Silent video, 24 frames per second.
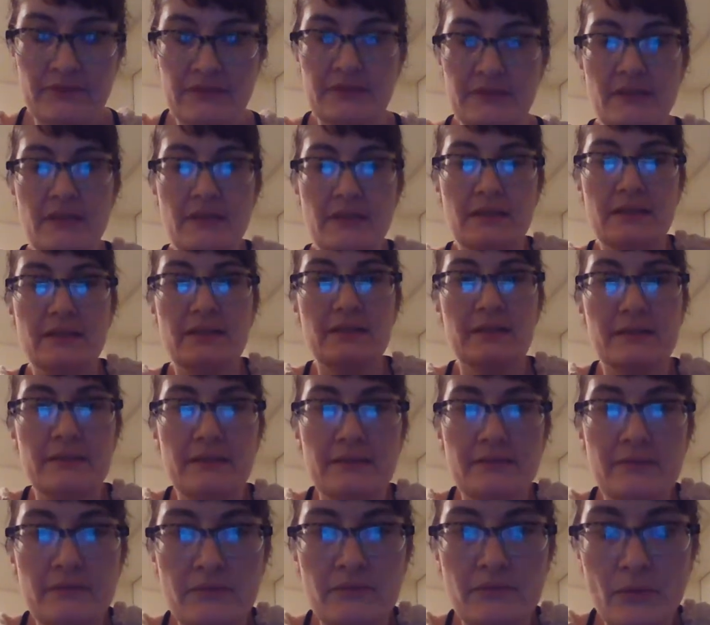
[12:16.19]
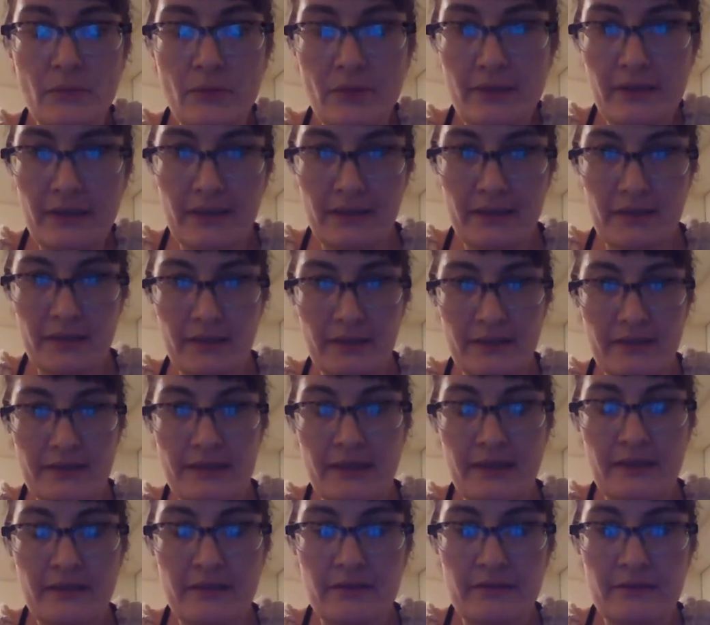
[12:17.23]
Uh, for the
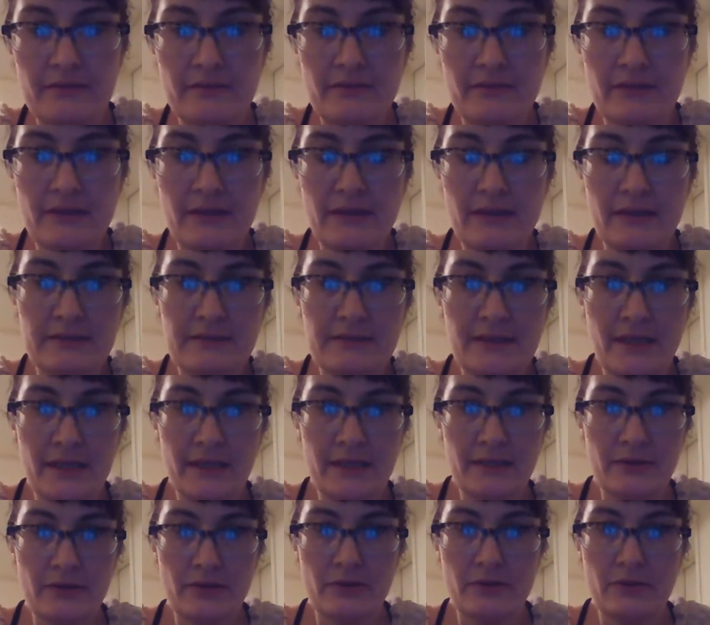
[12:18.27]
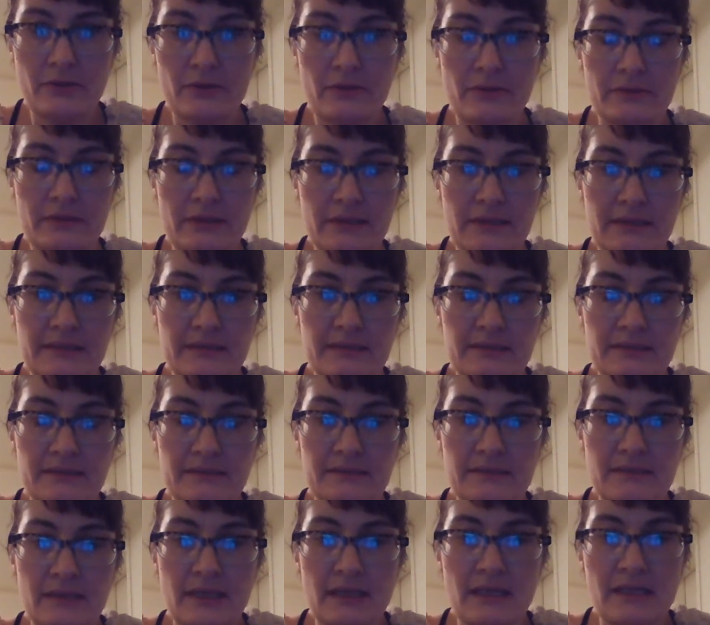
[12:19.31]
native uh, Taino uh,
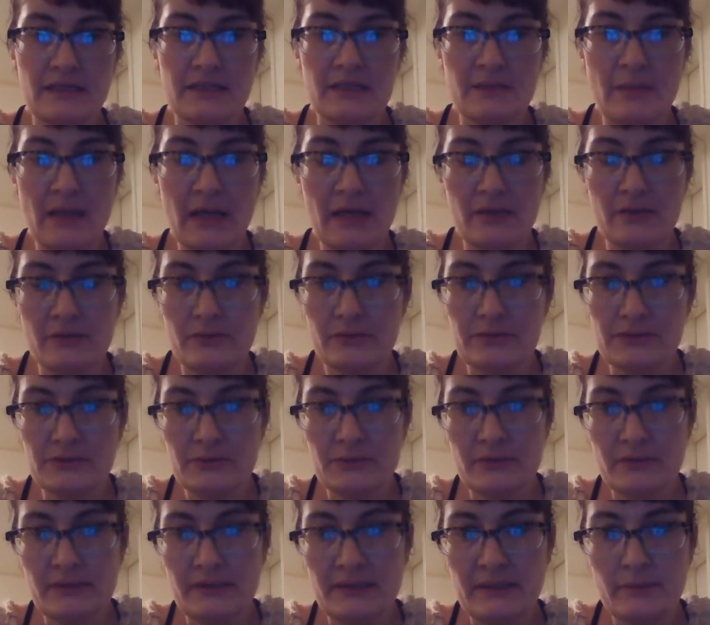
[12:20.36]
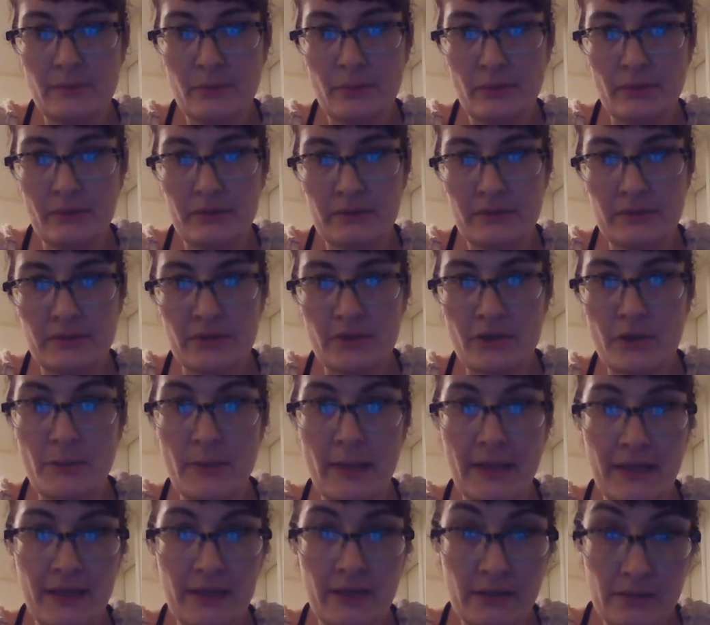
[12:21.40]
tobacco was really important.
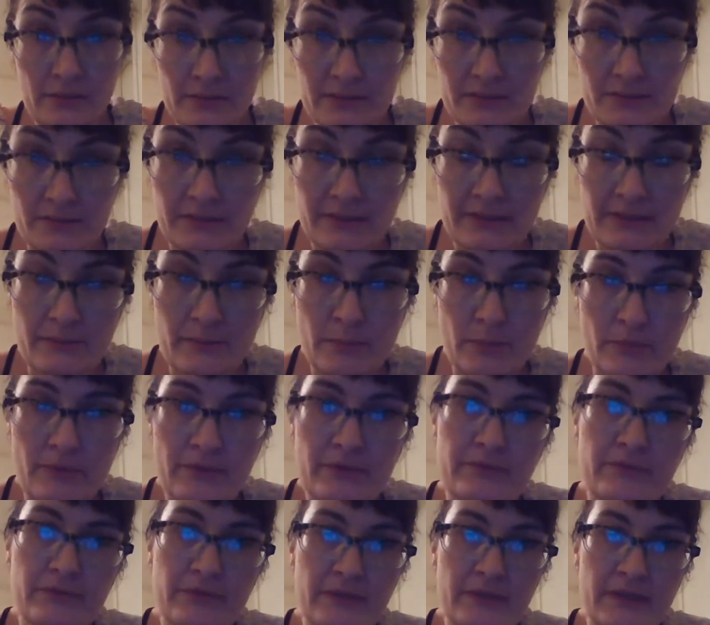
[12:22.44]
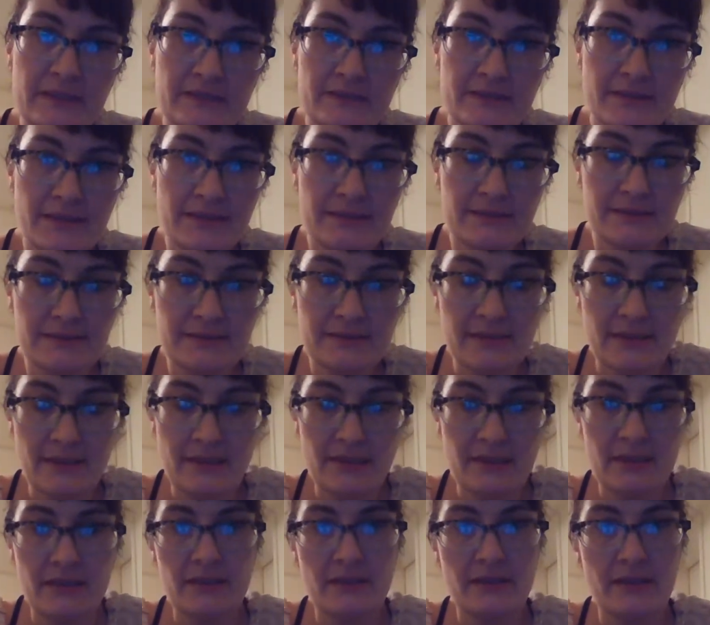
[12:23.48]
Copal was really important for incense.
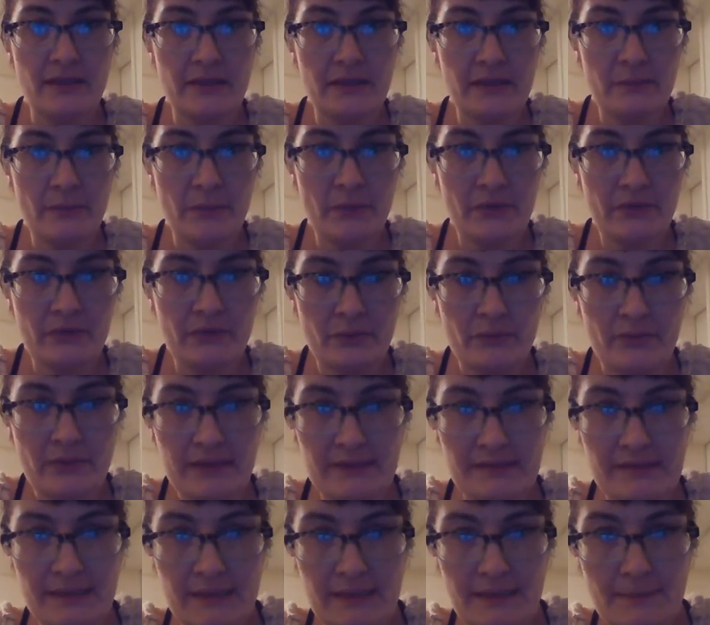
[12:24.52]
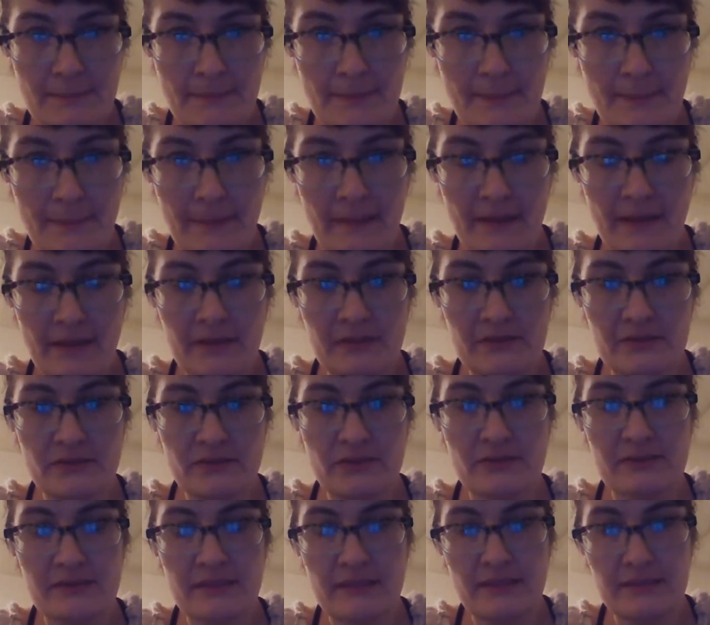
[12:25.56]
Uh, they burn the resin. I also
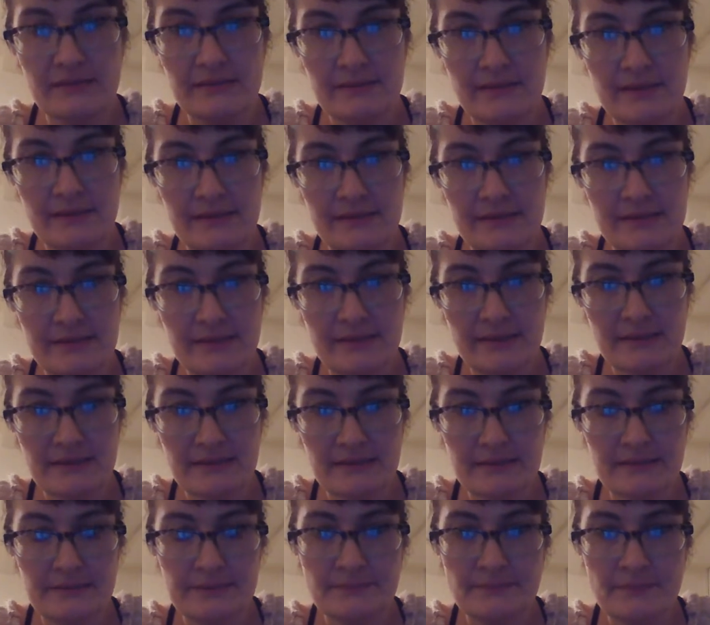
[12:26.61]
use the incense sticks.